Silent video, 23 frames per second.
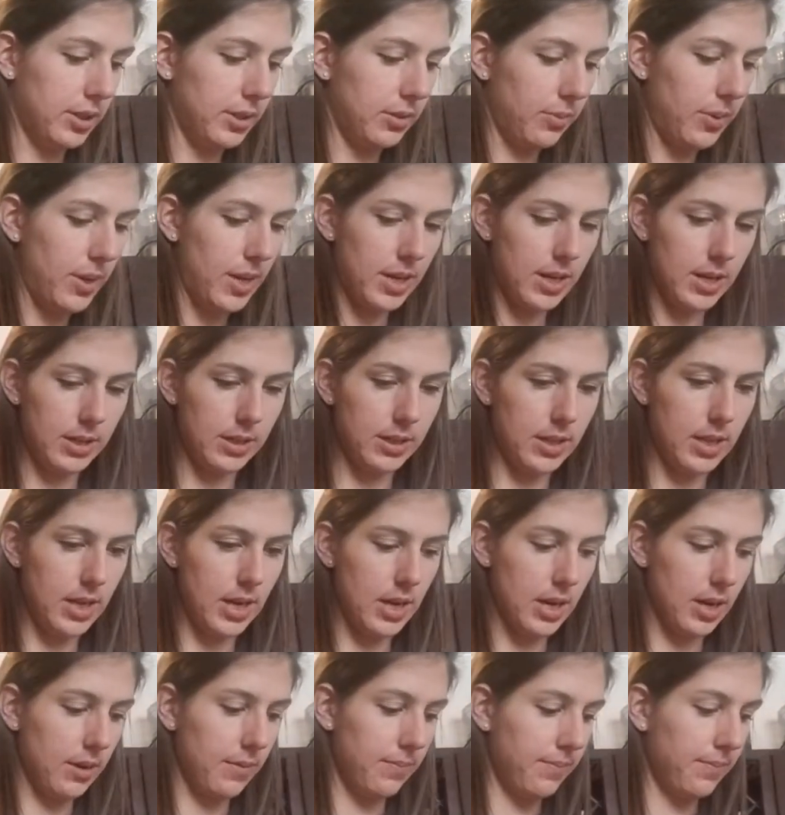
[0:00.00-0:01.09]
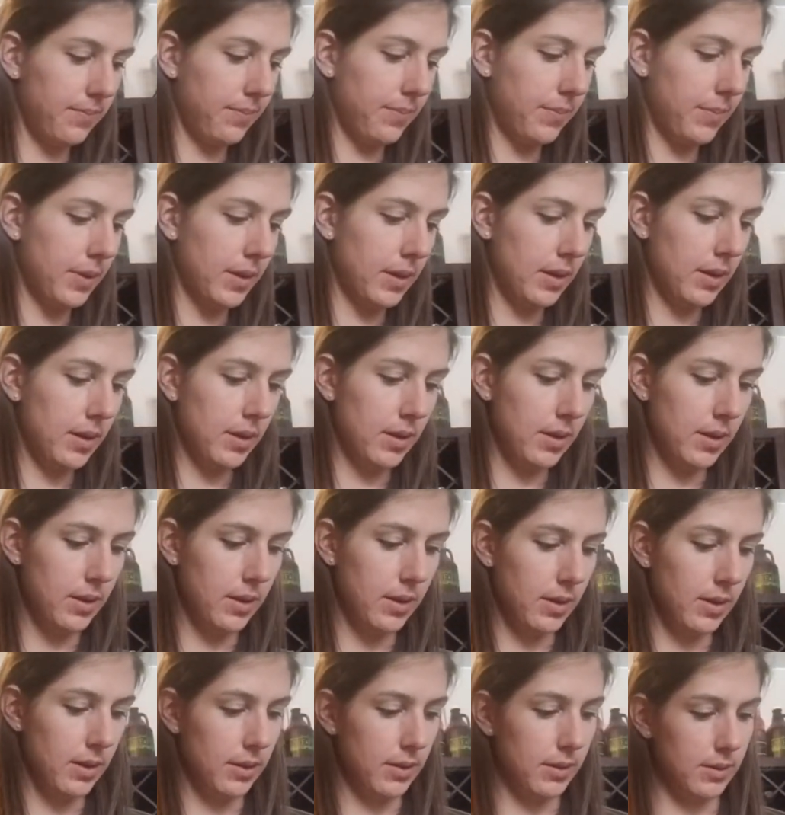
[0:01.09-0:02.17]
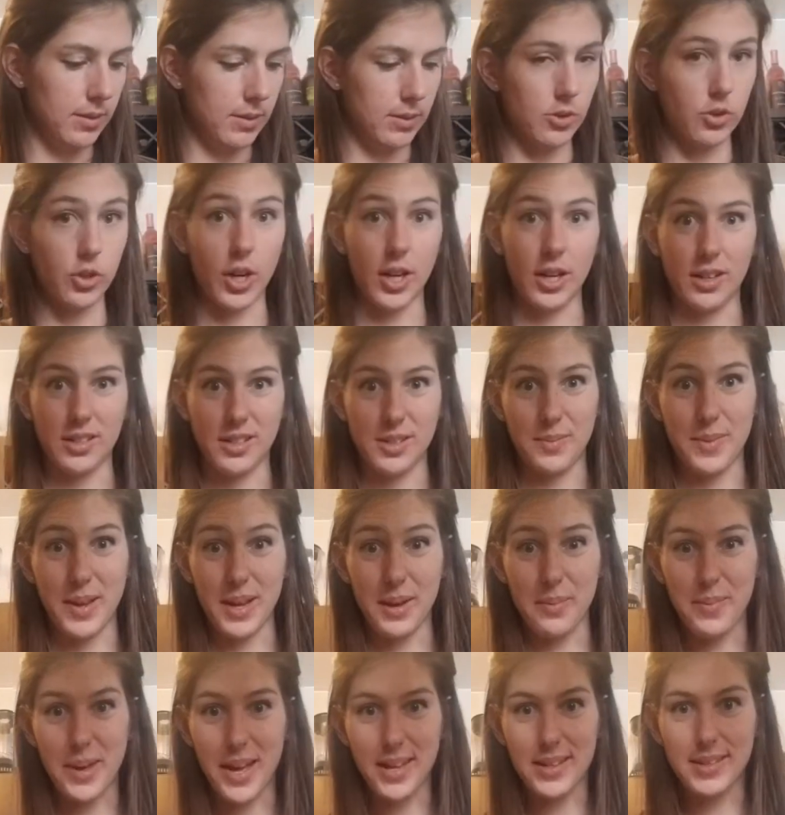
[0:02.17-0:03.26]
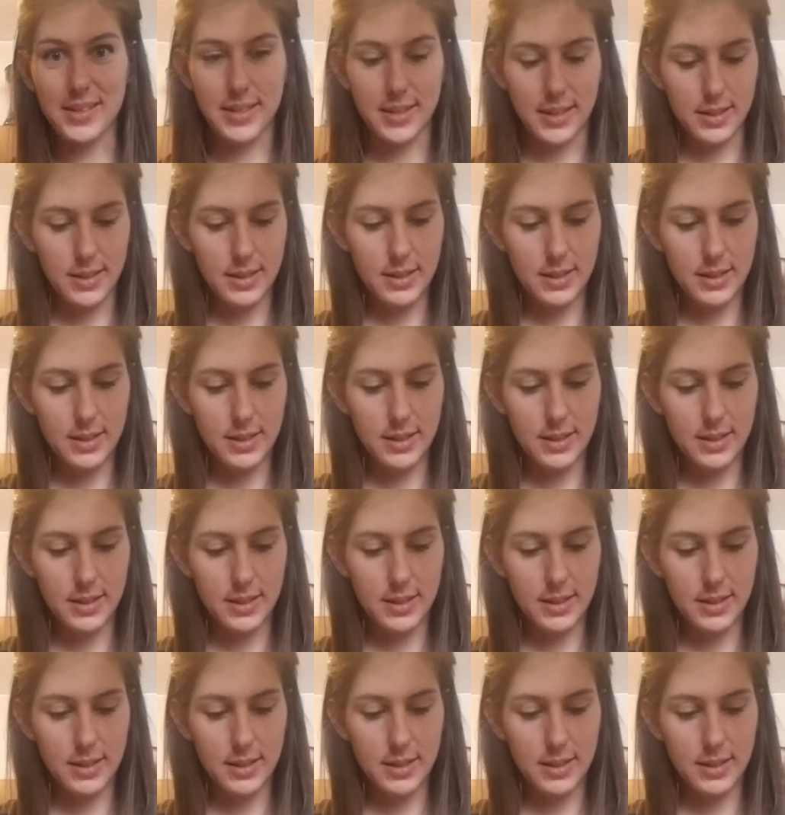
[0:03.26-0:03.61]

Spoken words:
sweetness here. Try not to make a mess, huh?